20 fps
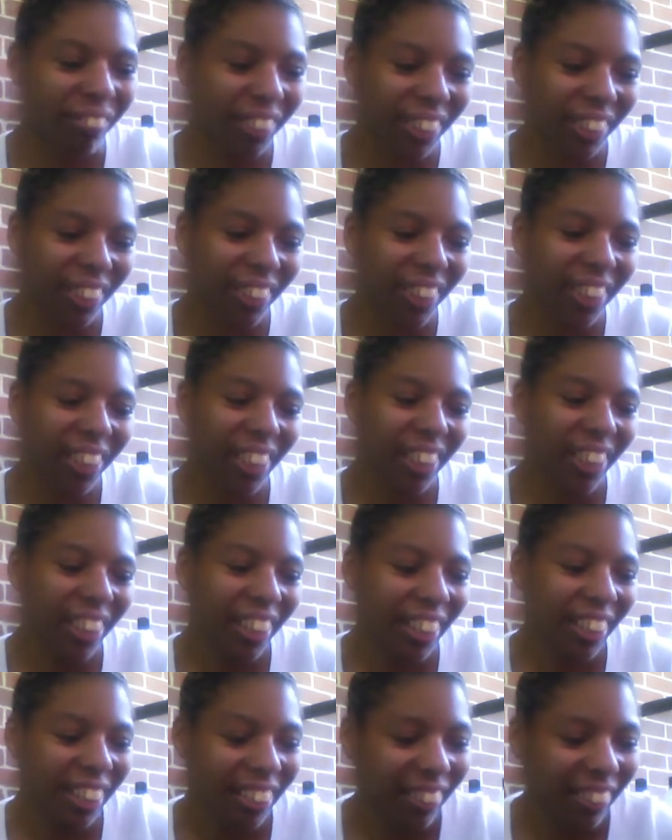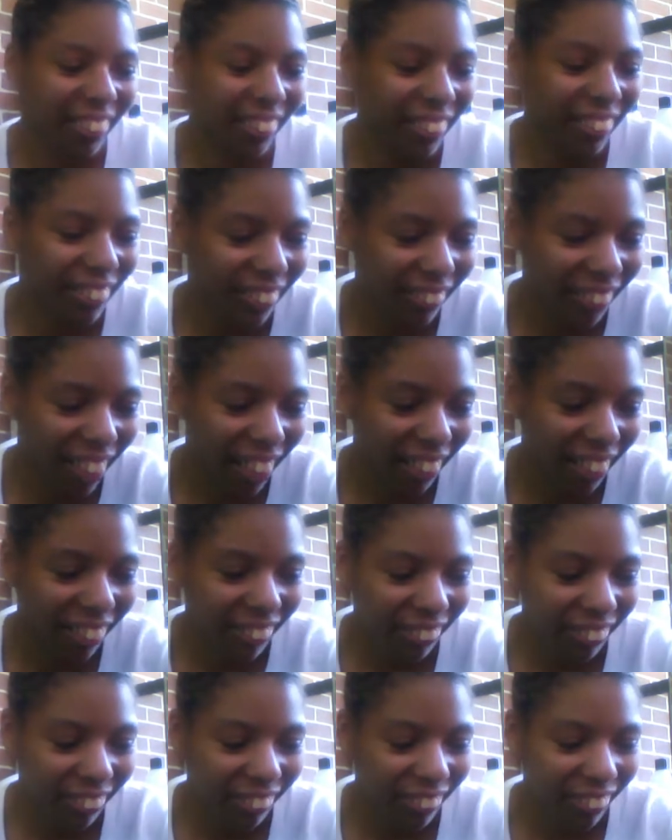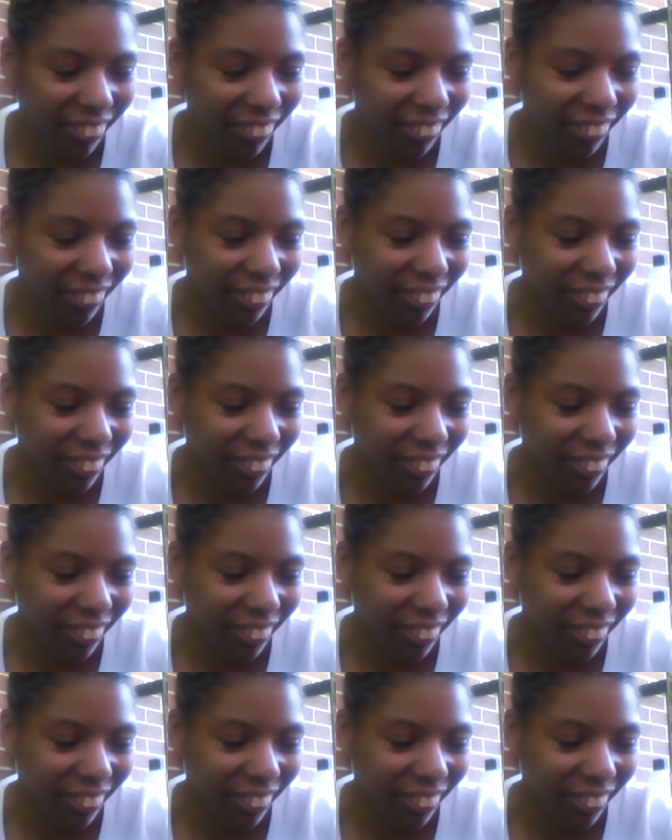But, you know, out of